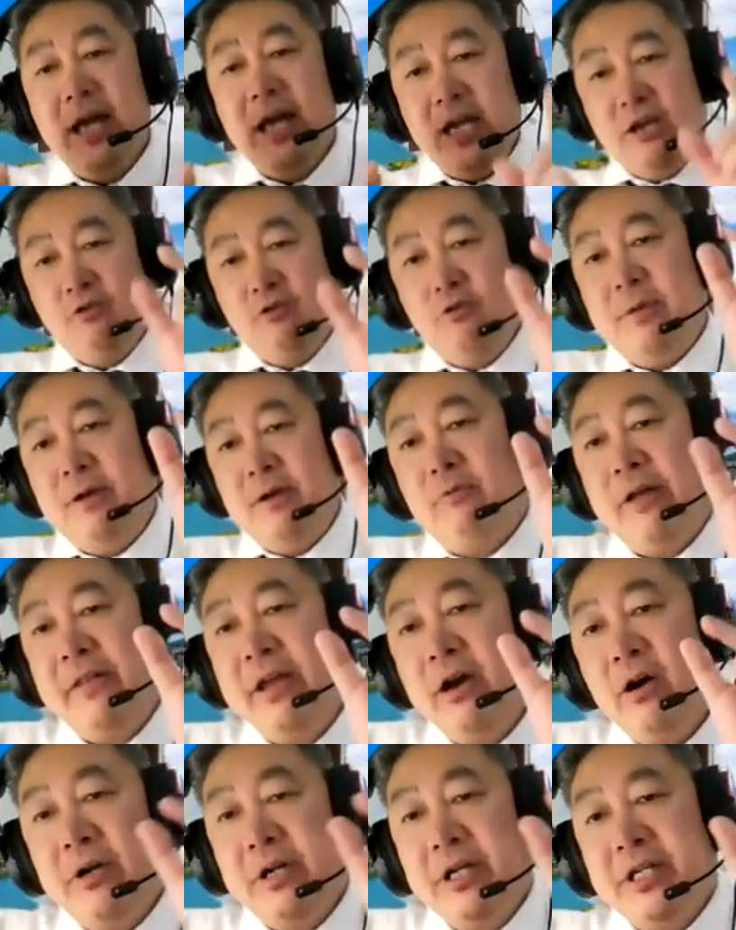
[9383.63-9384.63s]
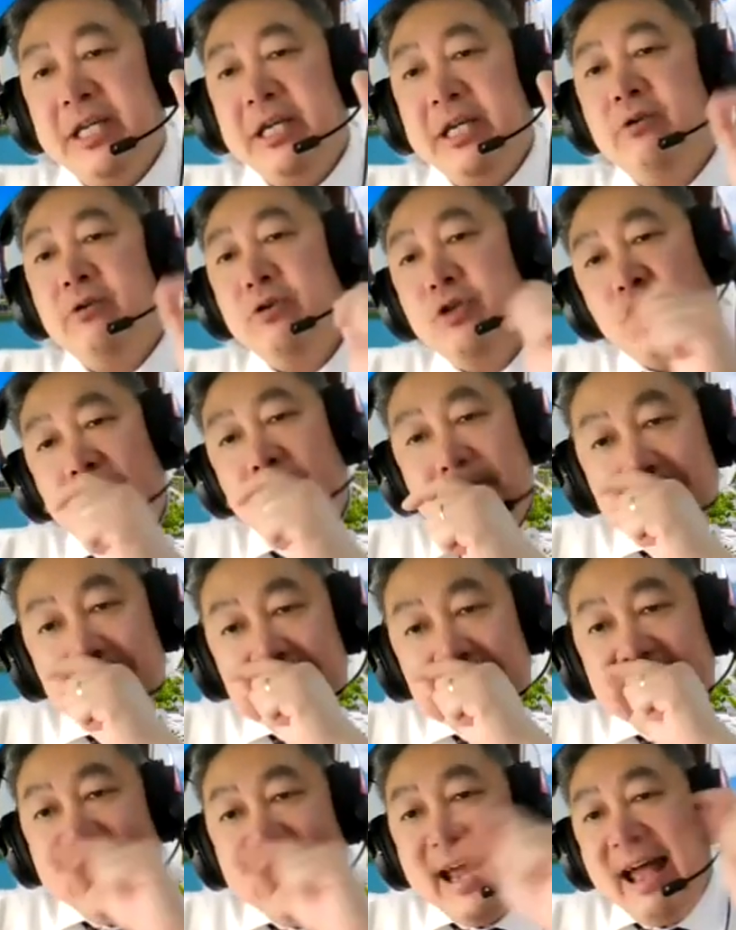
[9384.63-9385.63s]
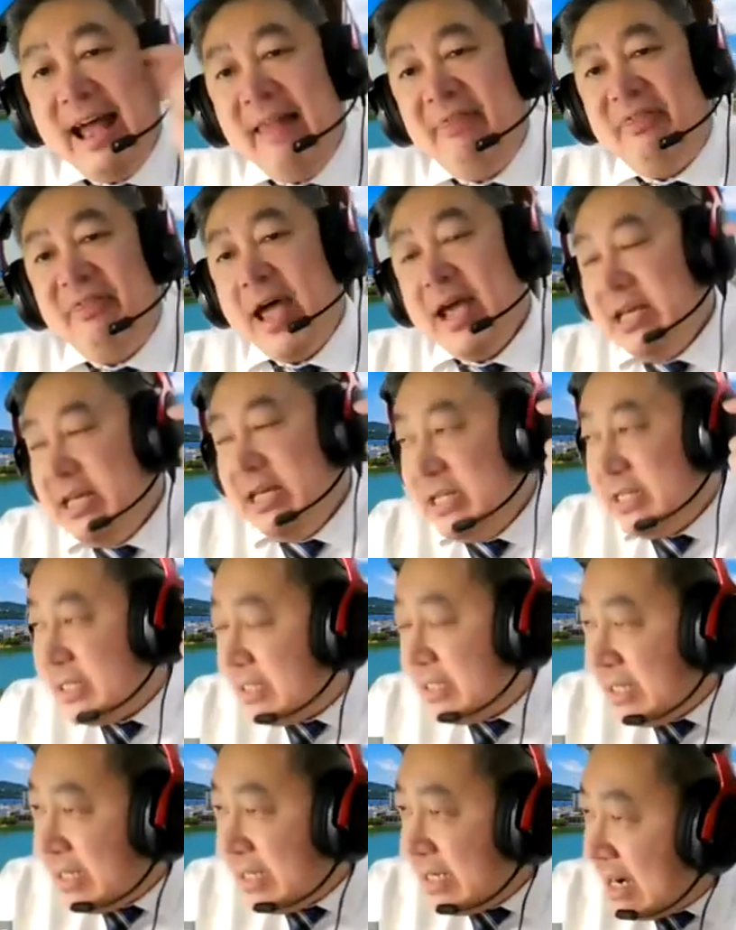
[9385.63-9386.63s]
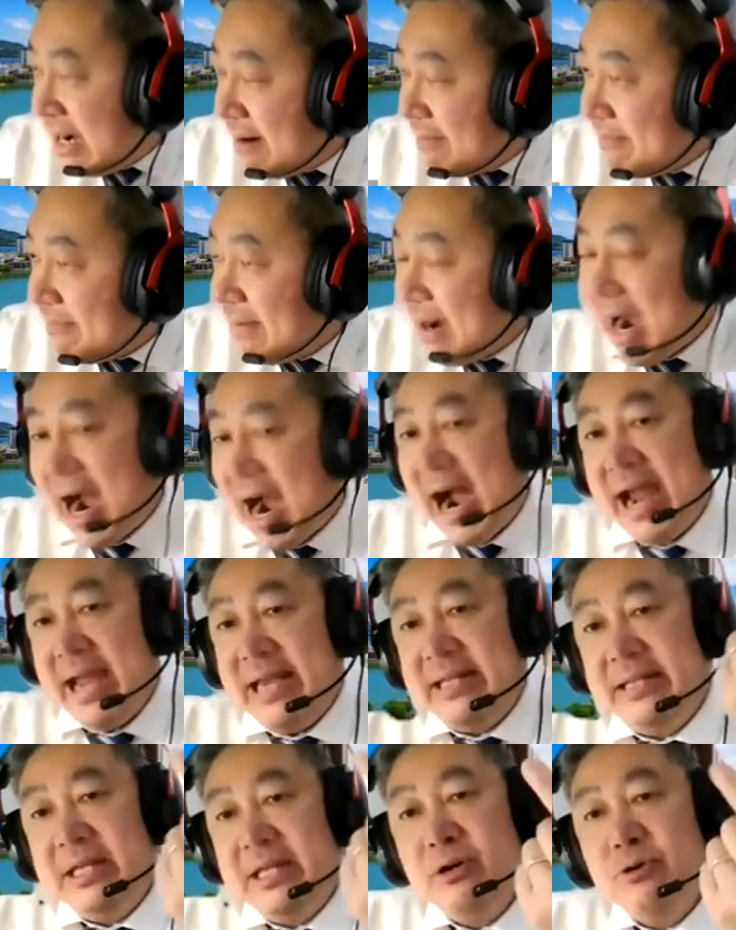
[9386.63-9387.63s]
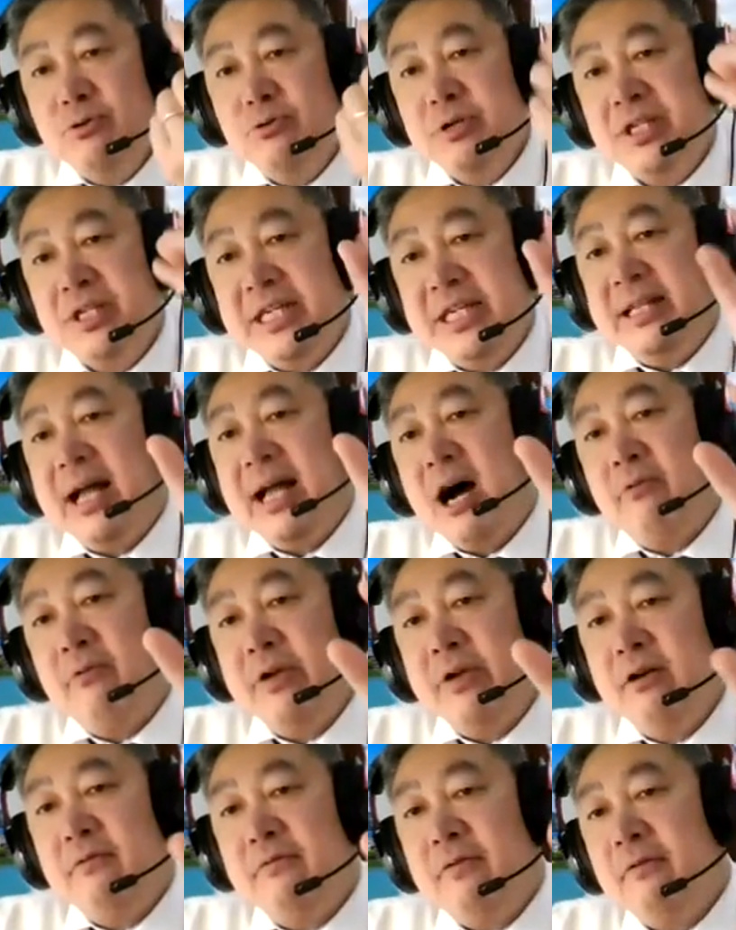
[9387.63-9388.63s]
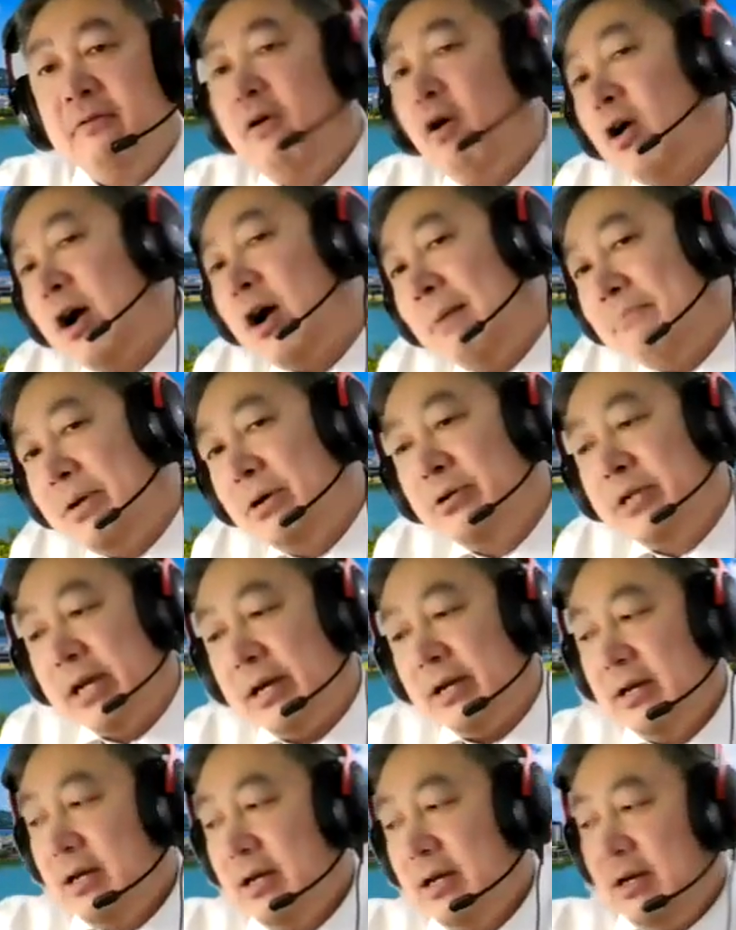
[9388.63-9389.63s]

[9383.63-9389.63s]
It will be running on a single chip, and that is the ideal scenario for fog computing.